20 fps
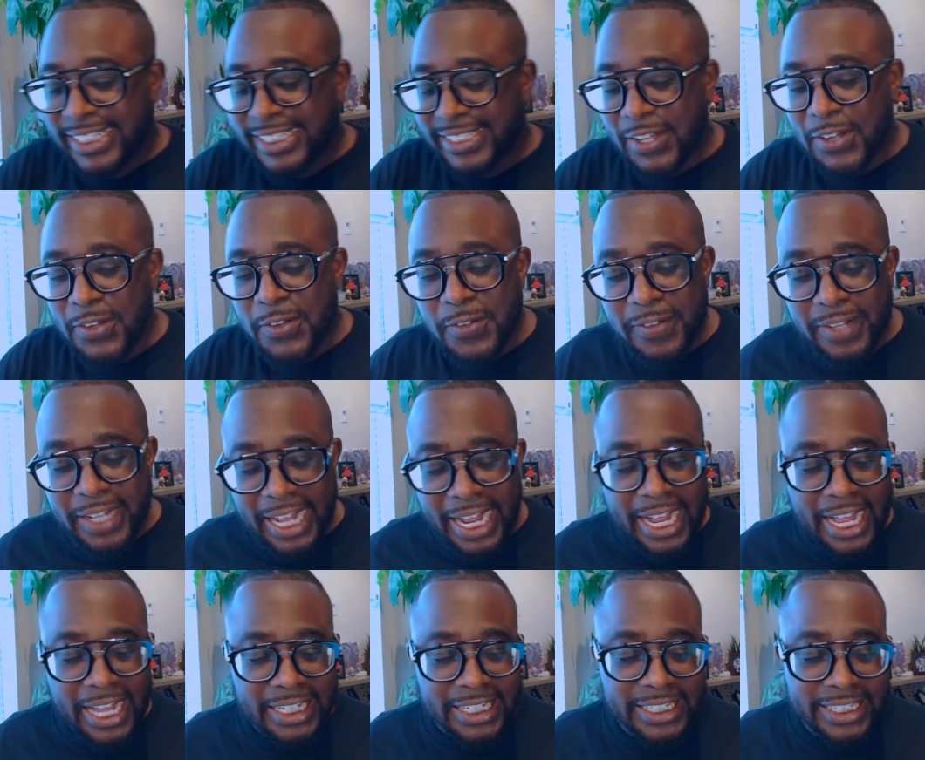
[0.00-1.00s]
so
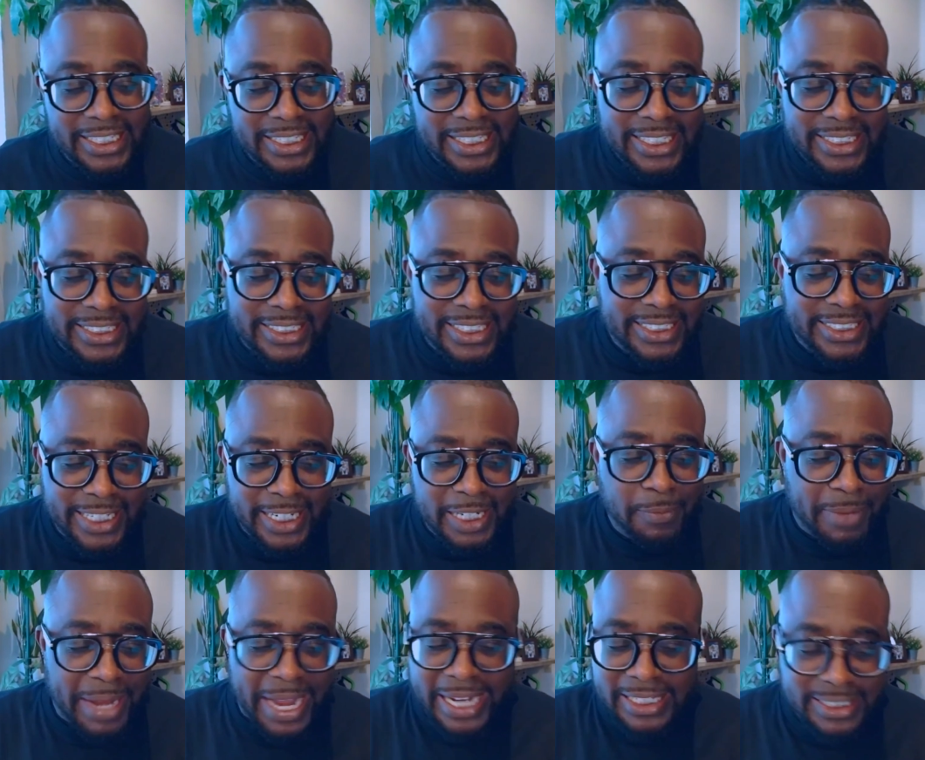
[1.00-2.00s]
uh, let, us let's, let's take
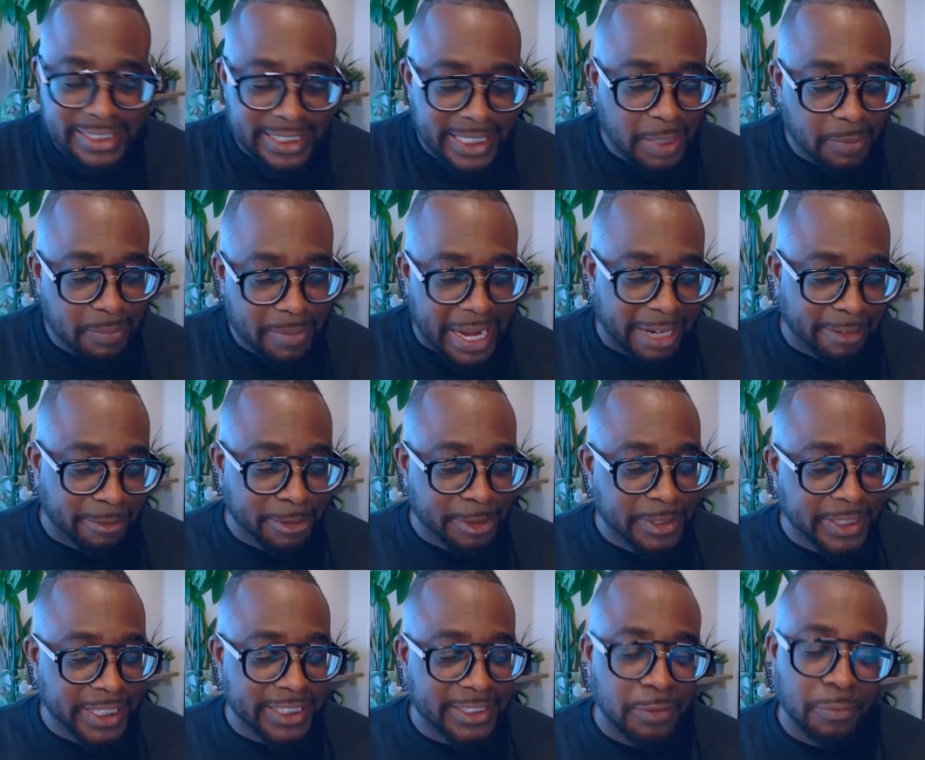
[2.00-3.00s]
it back. Let's take it back
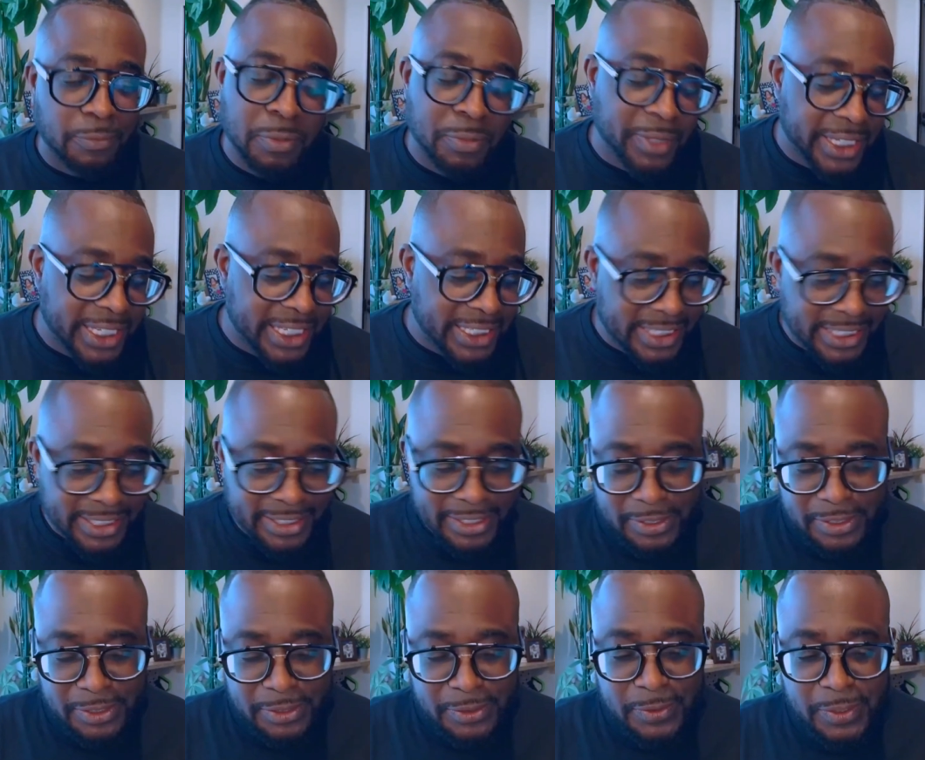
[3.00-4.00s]
real quick so people can get to know
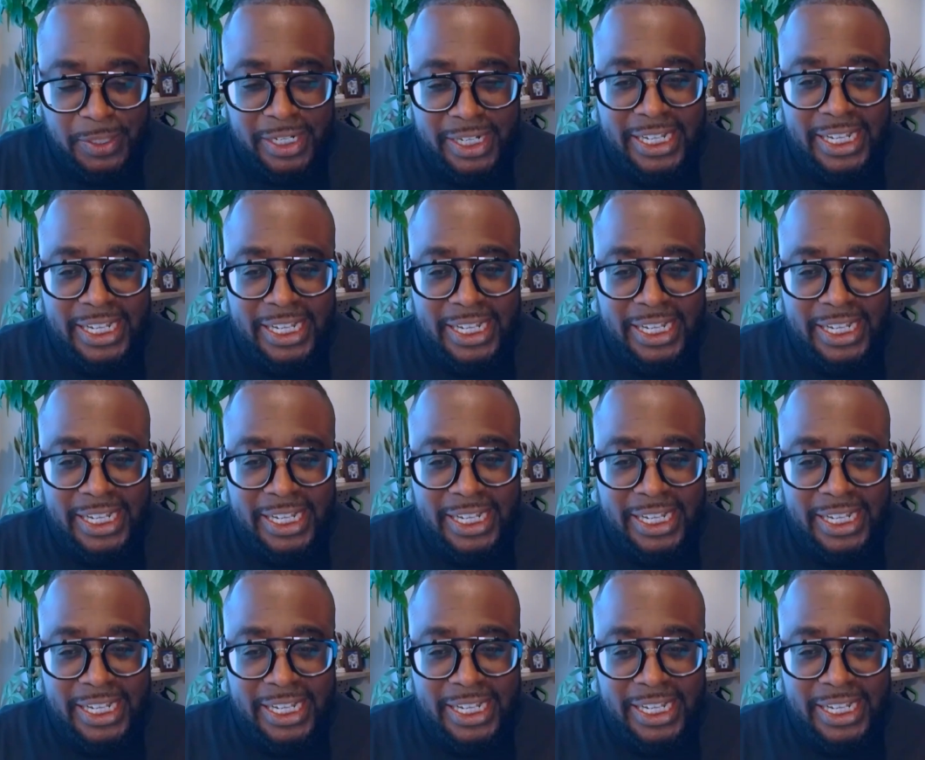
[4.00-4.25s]
you.